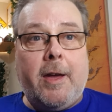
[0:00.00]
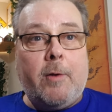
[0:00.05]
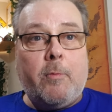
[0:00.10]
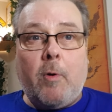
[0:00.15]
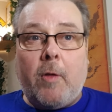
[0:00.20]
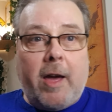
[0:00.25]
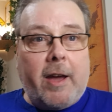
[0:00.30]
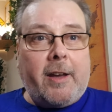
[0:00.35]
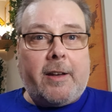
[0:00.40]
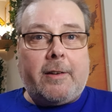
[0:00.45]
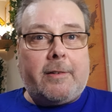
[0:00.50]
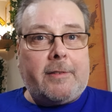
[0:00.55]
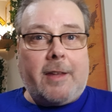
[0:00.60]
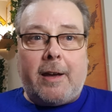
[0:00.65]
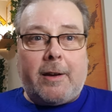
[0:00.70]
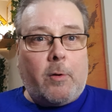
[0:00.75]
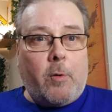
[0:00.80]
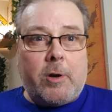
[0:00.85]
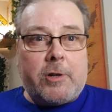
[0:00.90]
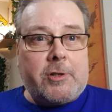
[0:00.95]
Well,
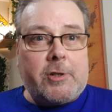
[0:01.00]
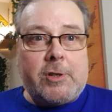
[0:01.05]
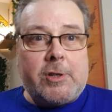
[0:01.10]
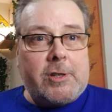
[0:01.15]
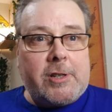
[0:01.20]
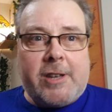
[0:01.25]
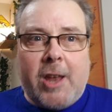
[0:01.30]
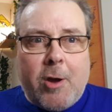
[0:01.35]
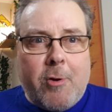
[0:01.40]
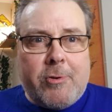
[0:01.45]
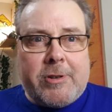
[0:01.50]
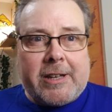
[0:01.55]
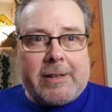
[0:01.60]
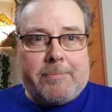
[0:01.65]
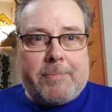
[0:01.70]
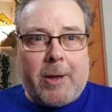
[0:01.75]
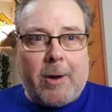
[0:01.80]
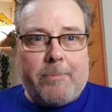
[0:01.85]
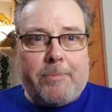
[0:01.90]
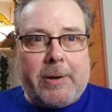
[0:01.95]
that question is loaded
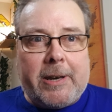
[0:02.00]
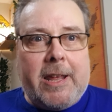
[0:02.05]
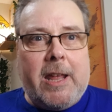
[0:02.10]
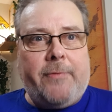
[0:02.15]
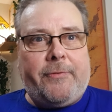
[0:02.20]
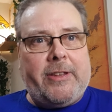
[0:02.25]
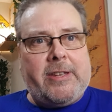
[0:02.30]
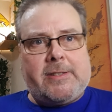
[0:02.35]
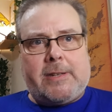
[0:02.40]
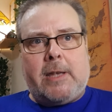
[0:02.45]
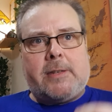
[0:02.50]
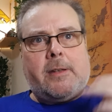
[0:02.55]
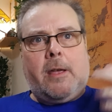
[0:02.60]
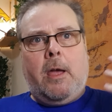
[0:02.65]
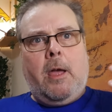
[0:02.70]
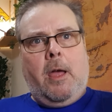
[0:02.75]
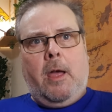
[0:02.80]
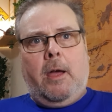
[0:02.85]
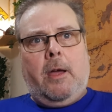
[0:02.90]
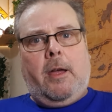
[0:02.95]
beyond belief. It says,
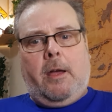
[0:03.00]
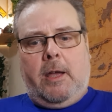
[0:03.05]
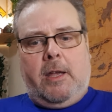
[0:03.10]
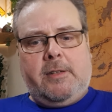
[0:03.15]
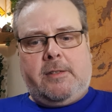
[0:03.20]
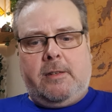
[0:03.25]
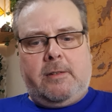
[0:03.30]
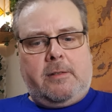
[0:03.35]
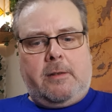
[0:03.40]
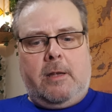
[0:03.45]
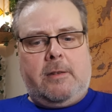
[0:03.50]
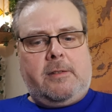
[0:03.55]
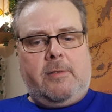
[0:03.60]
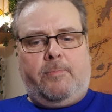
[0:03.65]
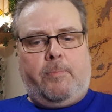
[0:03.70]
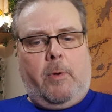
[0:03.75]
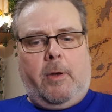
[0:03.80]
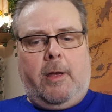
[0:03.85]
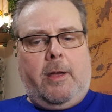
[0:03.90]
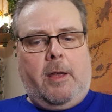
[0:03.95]
is
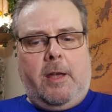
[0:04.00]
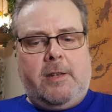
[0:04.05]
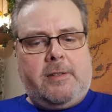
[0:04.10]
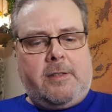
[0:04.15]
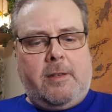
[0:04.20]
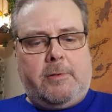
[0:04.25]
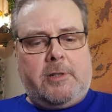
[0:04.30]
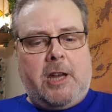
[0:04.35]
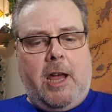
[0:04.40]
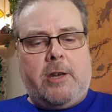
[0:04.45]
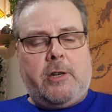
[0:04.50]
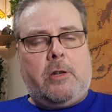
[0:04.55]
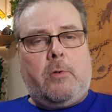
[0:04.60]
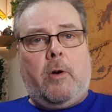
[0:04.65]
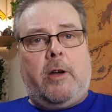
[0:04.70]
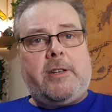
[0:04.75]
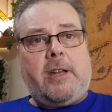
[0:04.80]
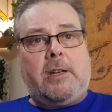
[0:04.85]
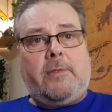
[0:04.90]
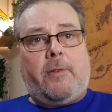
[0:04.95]
the gender you
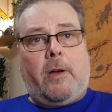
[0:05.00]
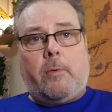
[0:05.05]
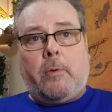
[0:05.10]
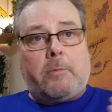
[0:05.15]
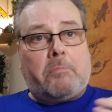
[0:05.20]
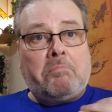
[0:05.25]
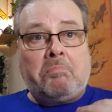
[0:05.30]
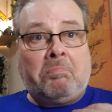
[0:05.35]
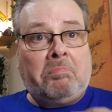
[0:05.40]
identify with?